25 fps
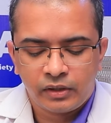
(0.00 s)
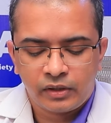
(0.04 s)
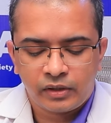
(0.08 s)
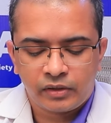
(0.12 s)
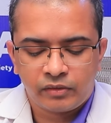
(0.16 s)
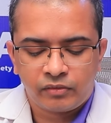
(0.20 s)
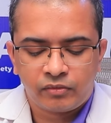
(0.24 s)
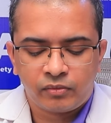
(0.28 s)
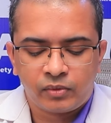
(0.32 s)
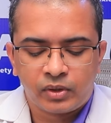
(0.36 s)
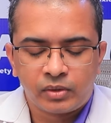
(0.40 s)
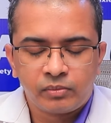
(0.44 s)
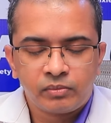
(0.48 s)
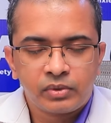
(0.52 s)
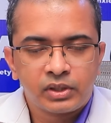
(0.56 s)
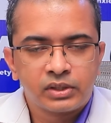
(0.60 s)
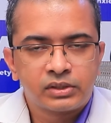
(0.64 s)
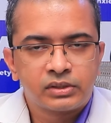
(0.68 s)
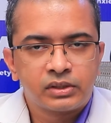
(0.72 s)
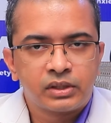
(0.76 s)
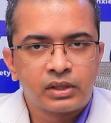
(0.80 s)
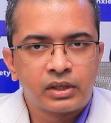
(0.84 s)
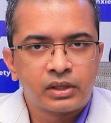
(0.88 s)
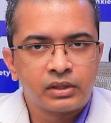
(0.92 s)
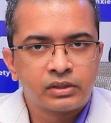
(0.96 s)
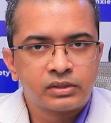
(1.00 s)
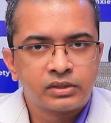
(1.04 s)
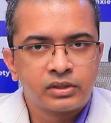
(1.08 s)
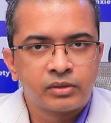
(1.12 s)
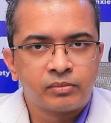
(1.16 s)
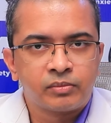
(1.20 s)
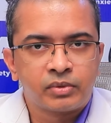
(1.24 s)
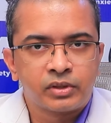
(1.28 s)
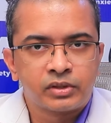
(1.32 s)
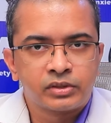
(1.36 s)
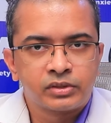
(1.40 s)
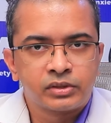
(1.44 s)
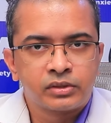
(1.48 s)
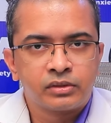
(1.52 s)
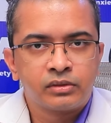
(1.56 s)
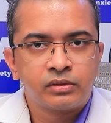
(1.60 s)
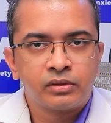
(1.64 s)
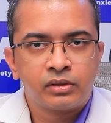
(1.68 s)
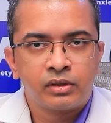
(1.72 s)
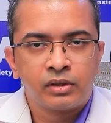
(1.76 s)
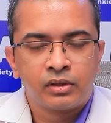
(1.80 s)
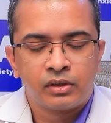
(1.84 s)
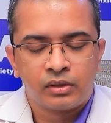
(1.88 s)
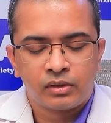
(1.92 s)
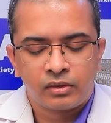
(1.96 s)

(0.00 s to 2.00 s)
if one person has depression,